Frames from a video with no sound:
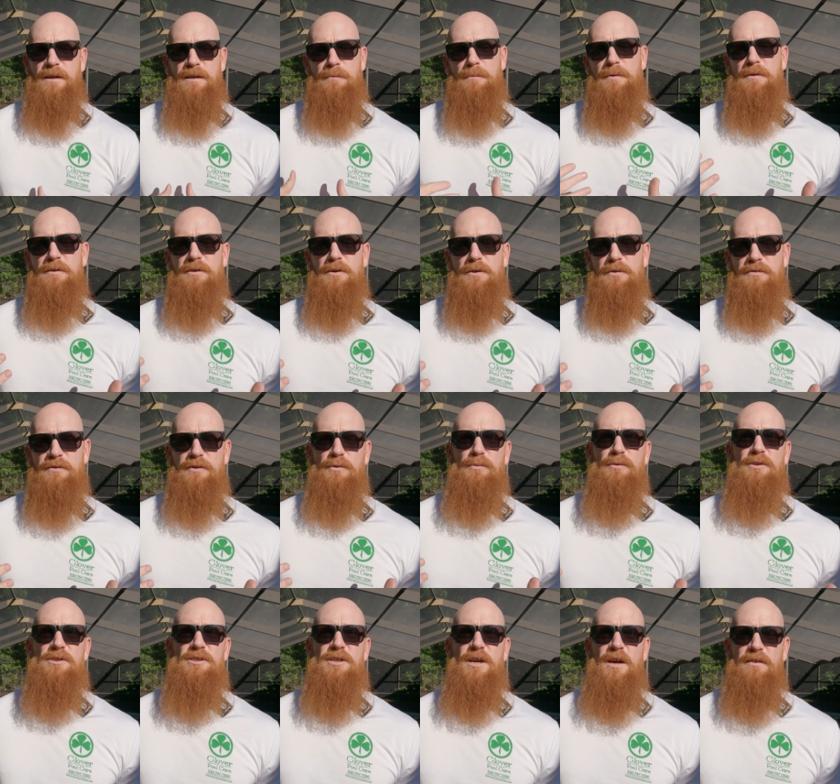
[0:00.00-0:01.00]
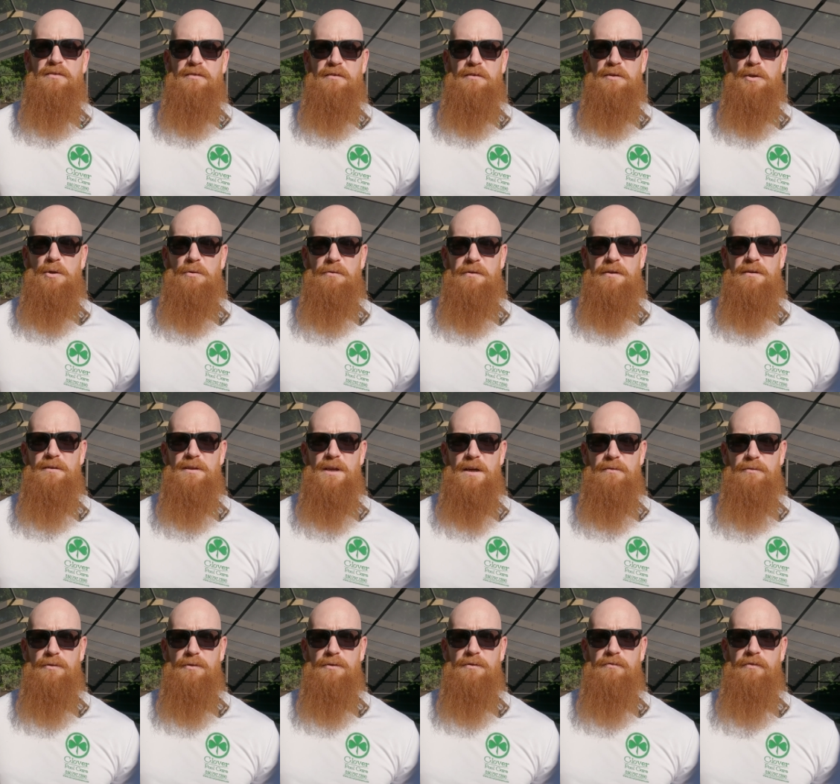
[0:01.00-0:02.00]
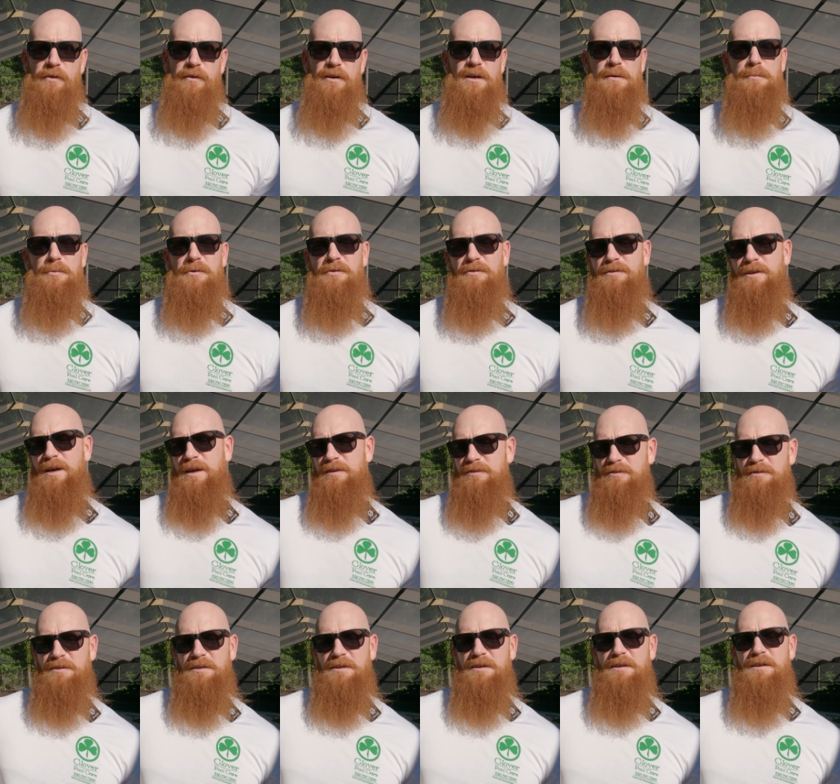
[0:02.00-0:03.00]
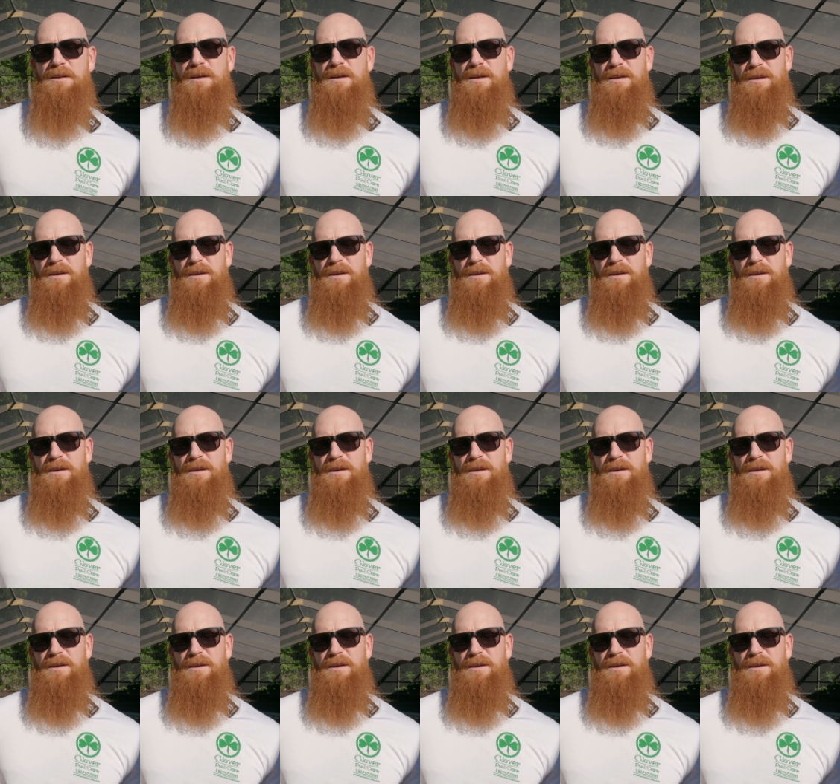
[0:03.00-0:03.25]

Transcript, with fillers: can be used to adjust chlorine levels very precisely.